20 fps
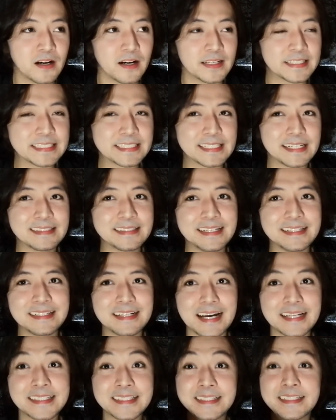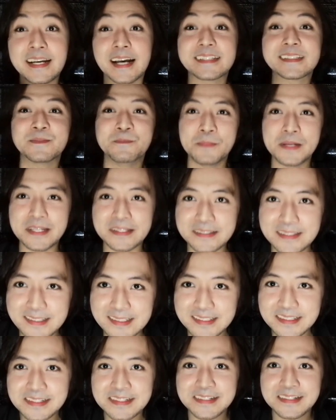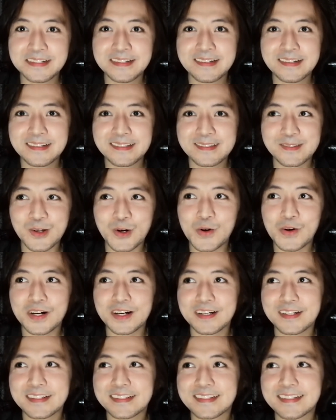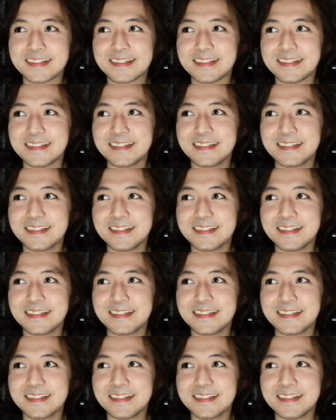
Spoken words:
sudden adjustments towards,